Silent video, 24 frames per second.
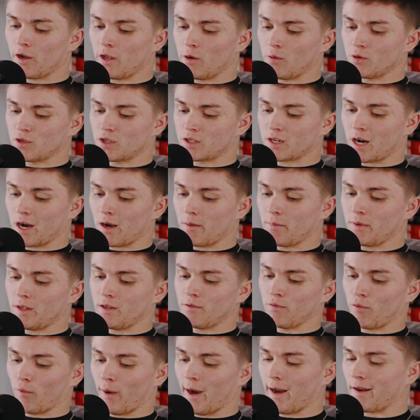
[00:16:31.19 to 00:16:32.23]
It was just kind of
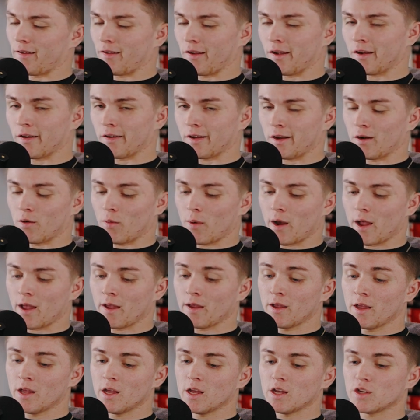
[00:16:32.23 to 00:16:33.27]
me ranting in a way.